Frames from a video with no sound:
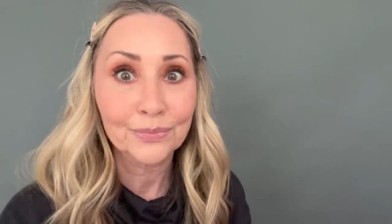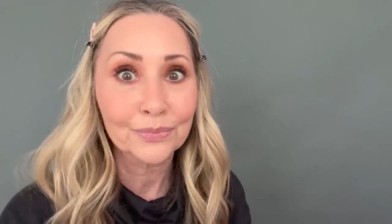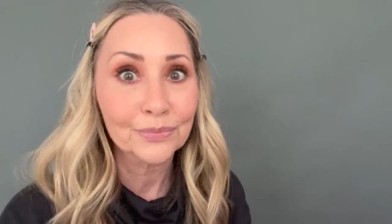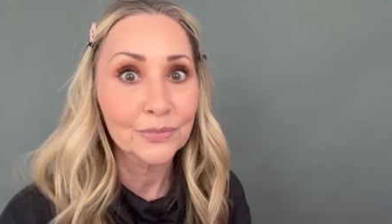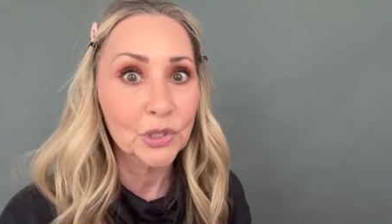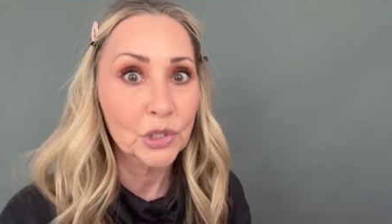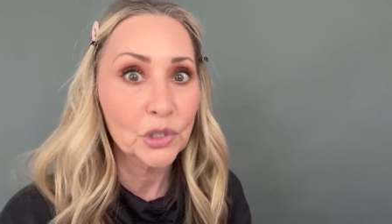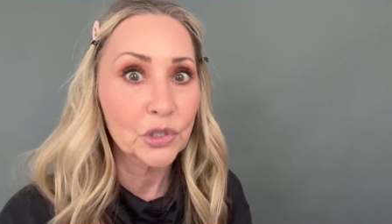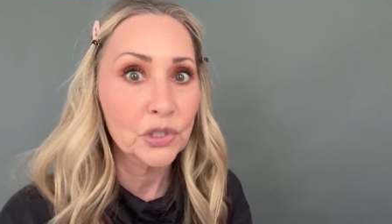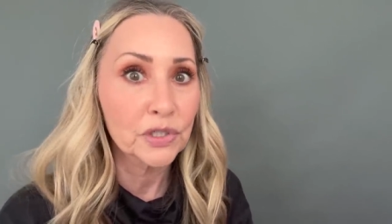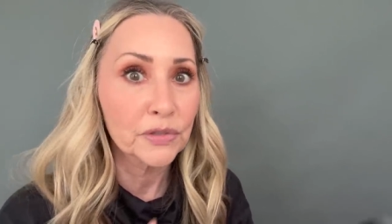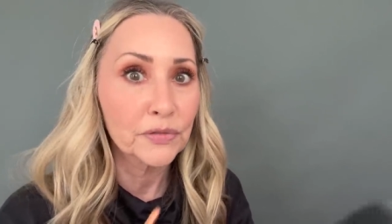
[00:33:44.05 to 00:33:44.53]

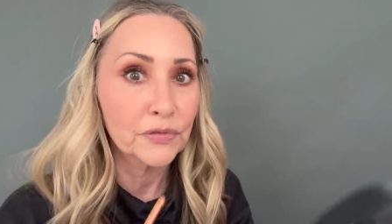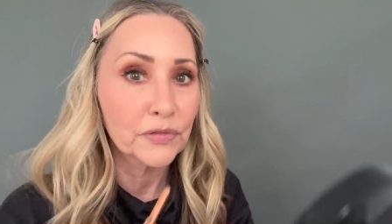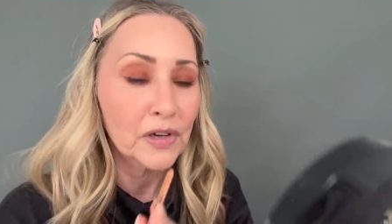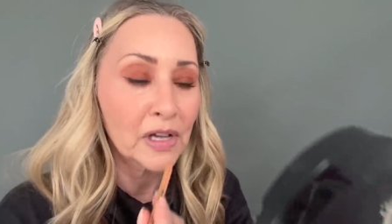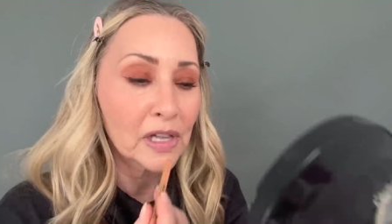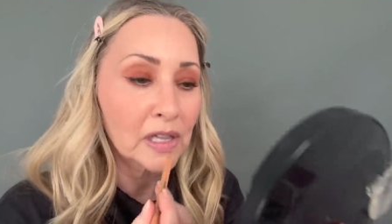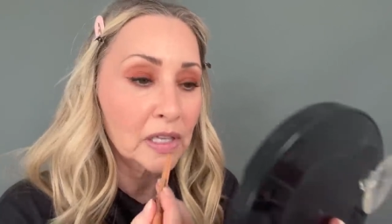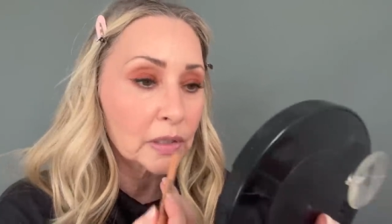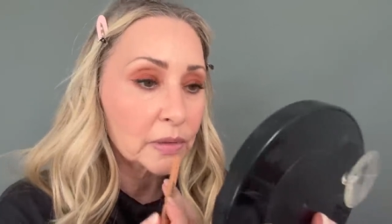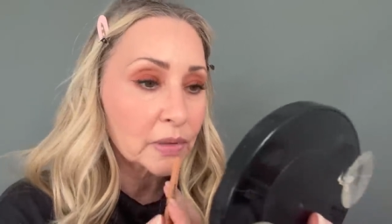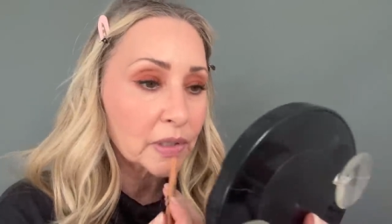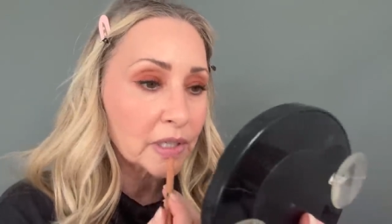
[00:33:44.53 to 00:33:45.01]
You should
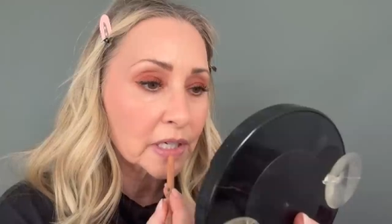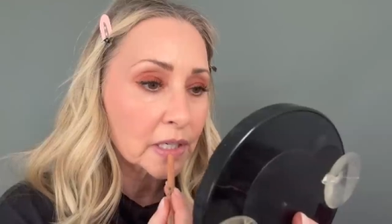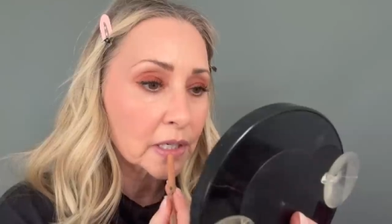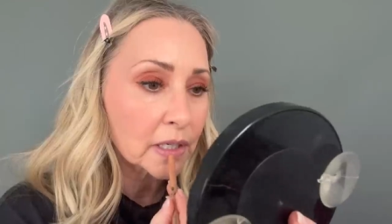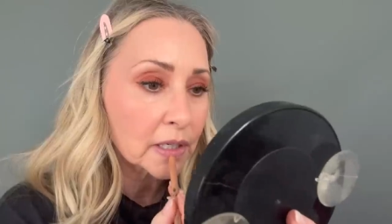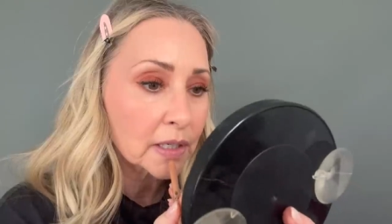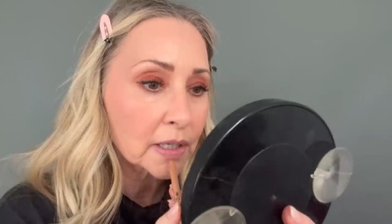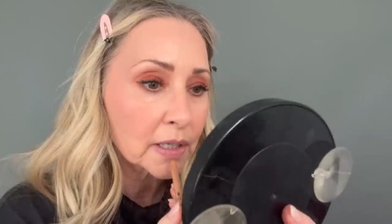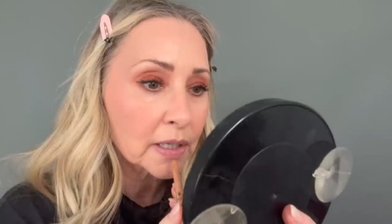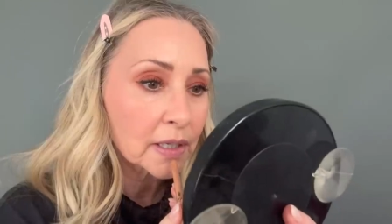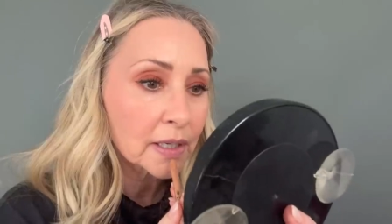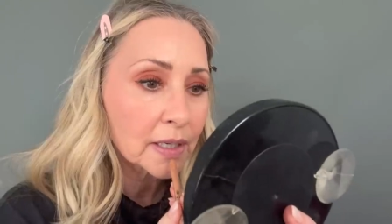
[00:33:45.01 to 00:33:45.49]
follow
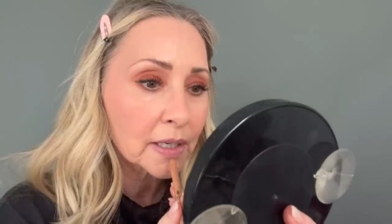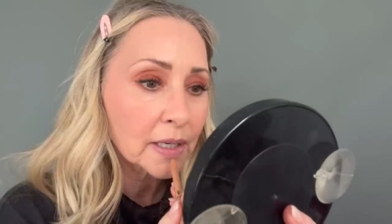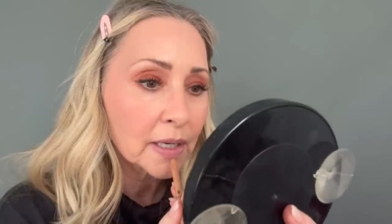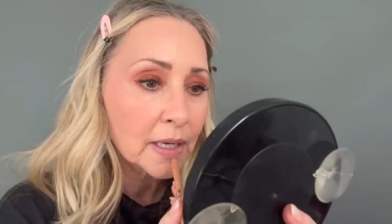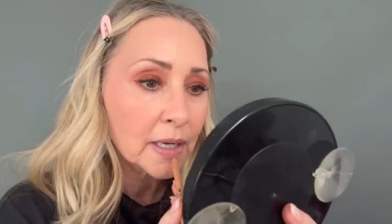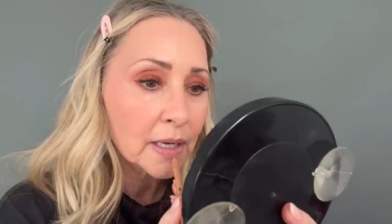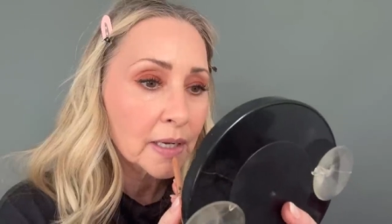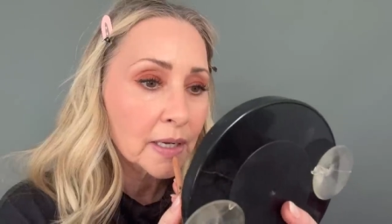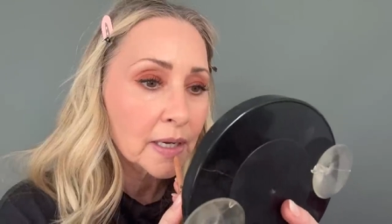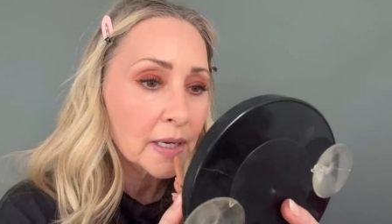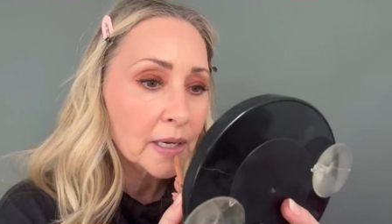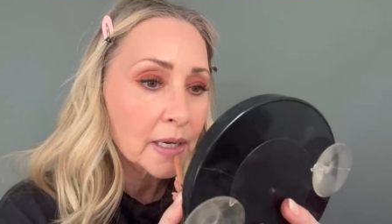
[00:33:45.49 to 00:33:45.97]
her.
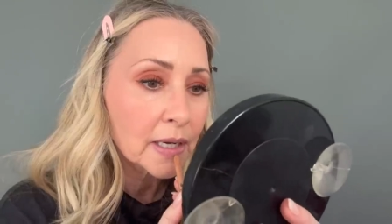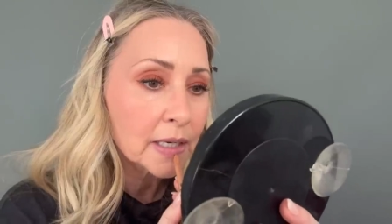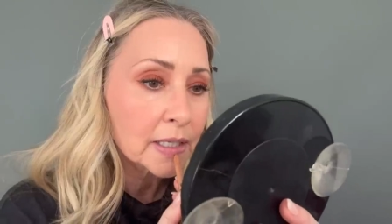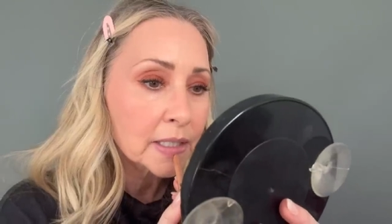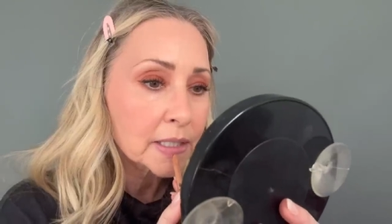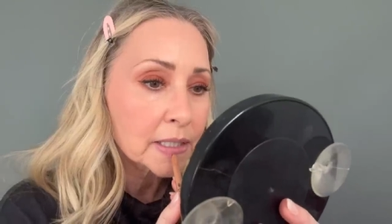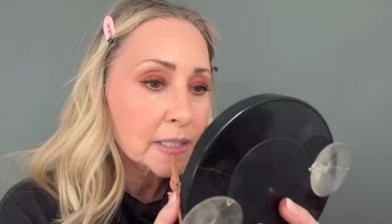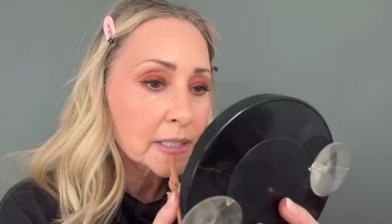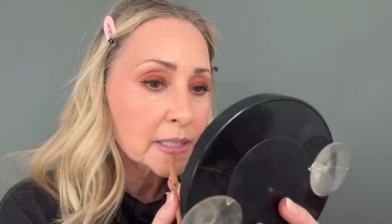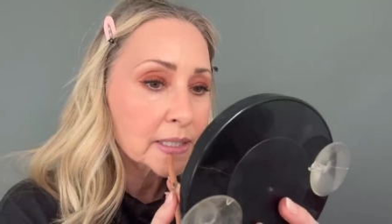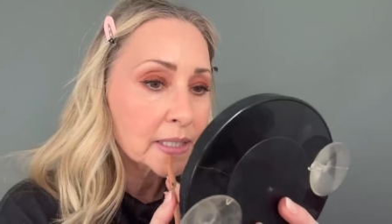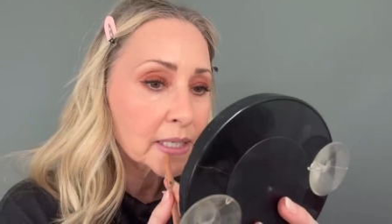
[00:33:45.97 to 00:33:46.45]

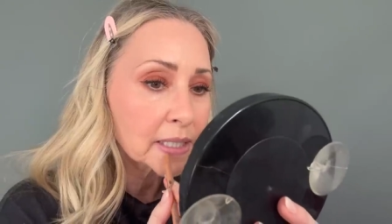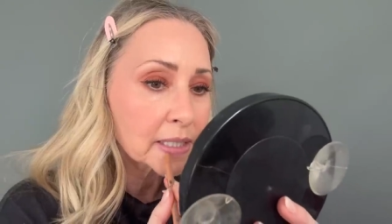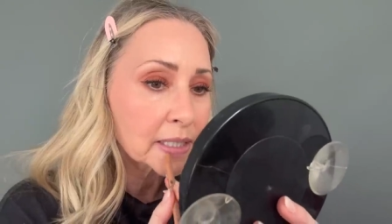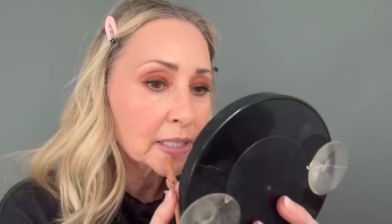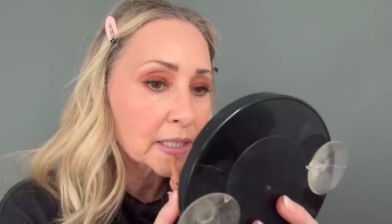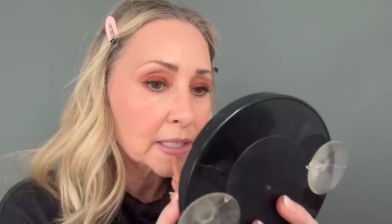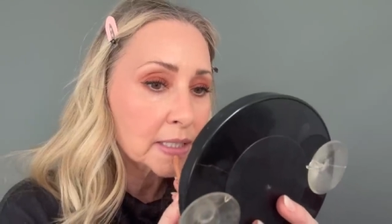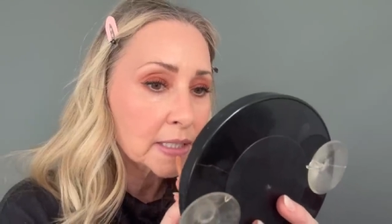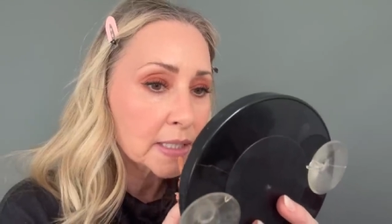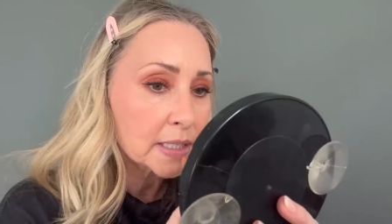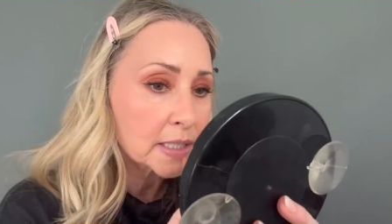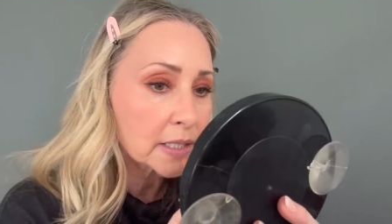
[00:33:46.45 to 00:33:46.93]
She's on
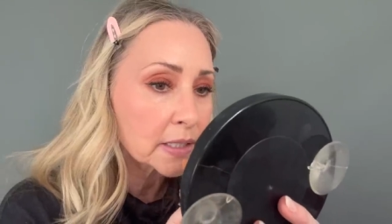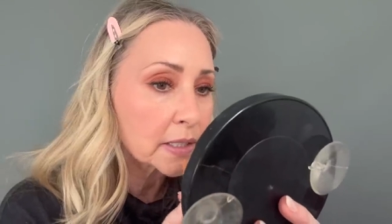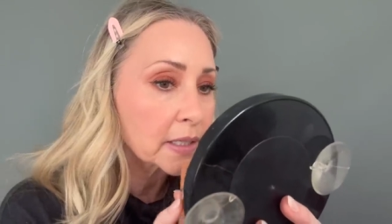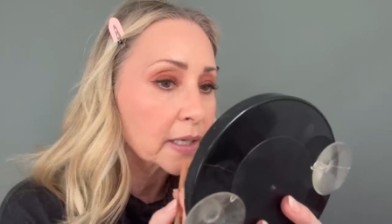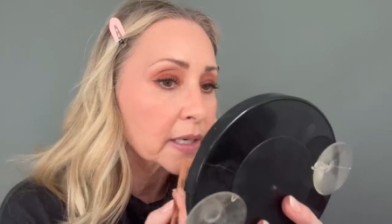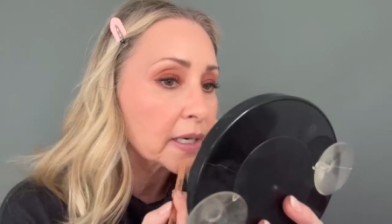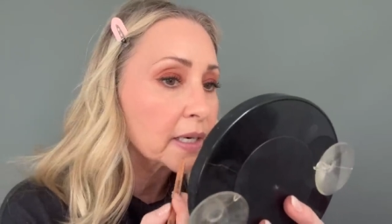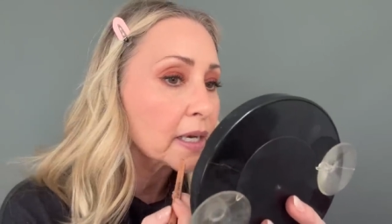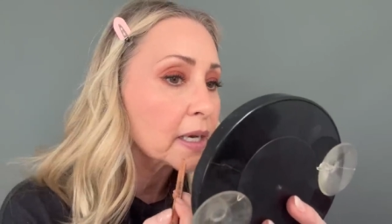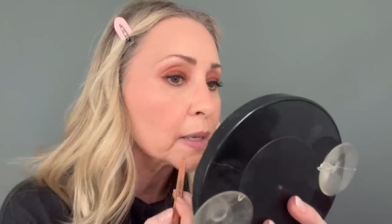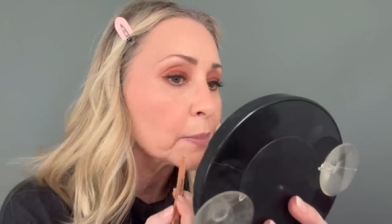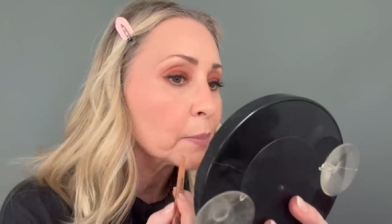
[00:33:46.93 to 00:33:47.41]

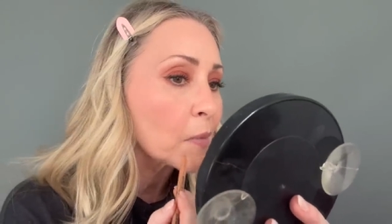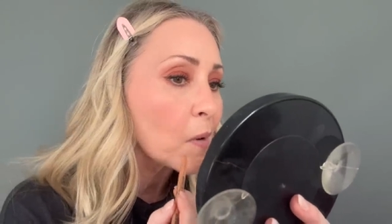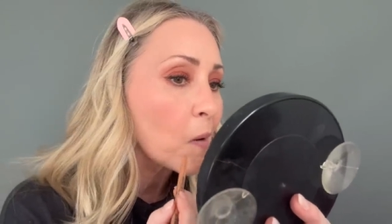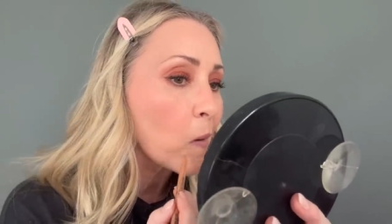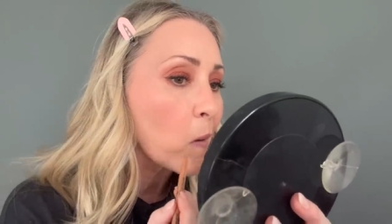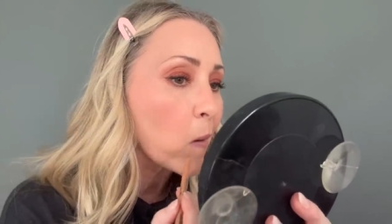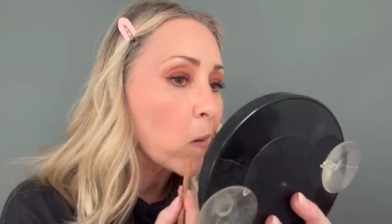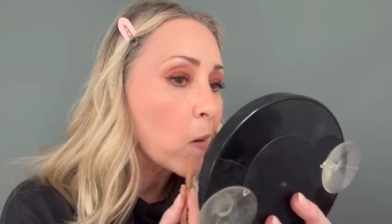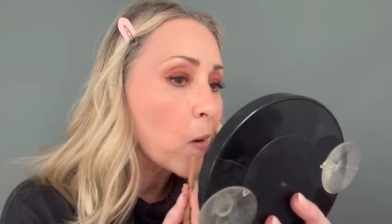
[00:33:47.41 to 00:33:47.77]
Instagram.